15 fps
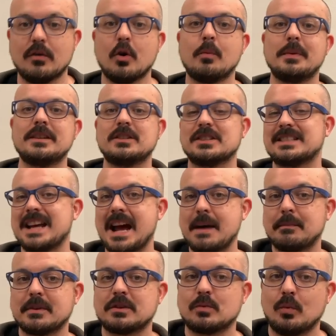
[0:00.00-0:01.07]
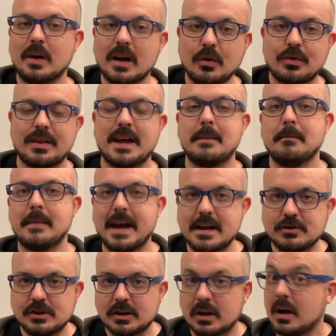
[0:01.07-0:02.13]
hoping to tap its wealth and
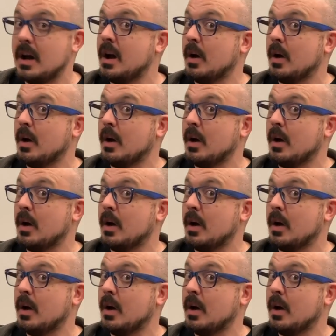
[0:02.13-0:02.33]
magic